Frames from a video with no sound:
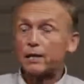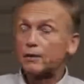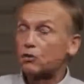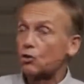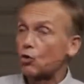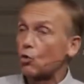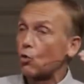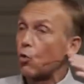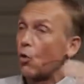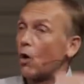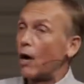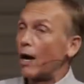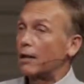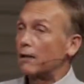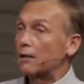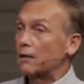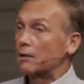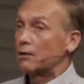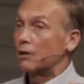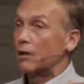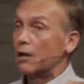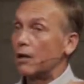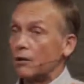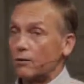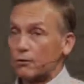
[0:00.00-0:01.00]
It's
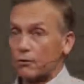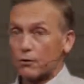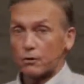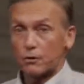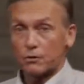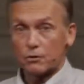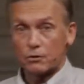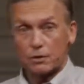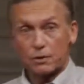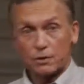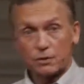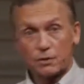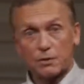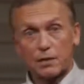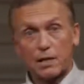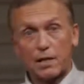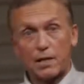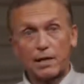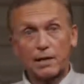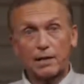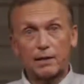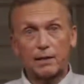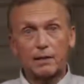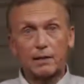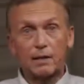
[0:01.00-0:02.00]
quite another to
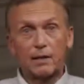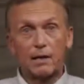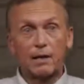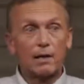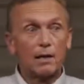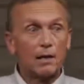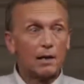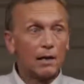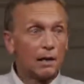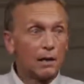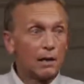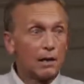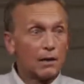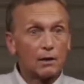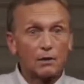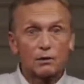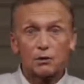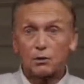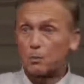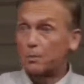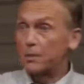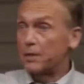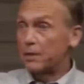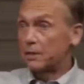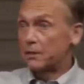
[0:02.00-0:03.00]
say,
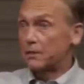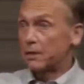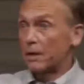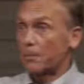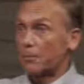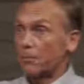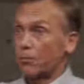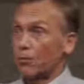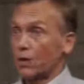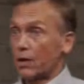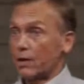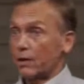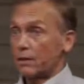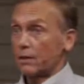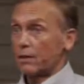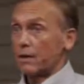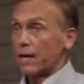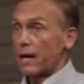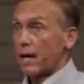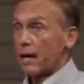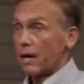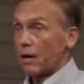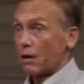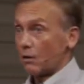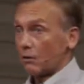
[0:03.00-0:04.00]
to be
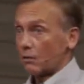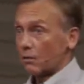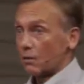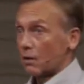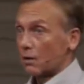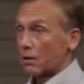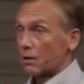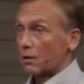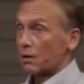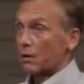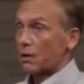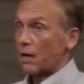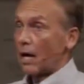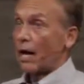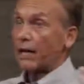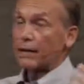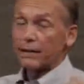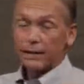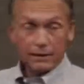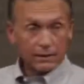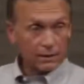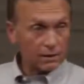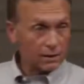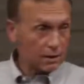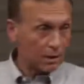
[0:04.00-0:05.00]
separated out,
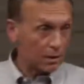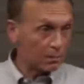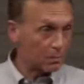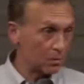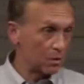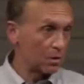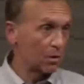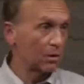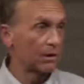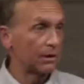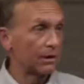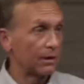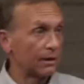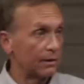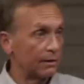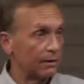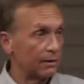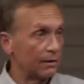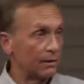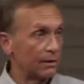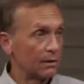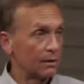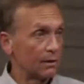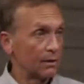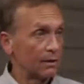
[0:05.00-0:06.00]
I need to come
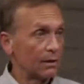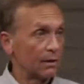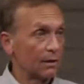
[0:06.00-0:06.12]
clean.